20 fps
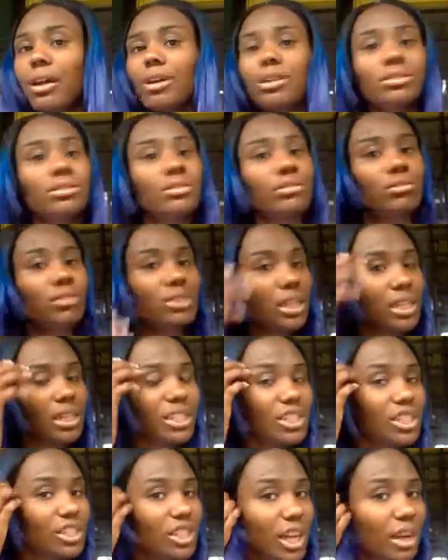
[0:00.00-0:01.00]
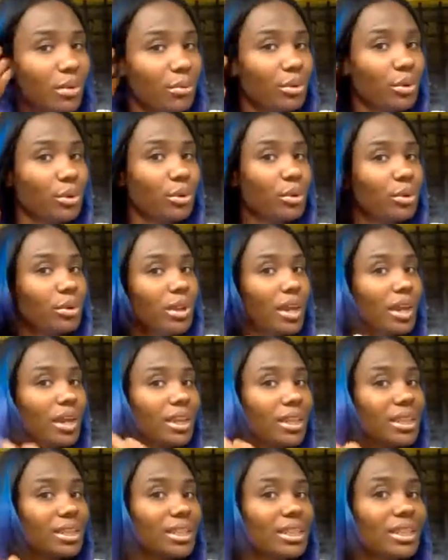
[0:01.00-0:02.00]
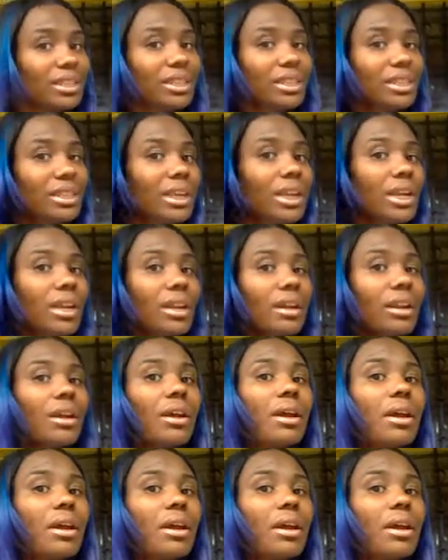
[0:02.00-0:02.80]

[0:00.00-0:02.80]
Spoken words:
also just shampooed and conditioned it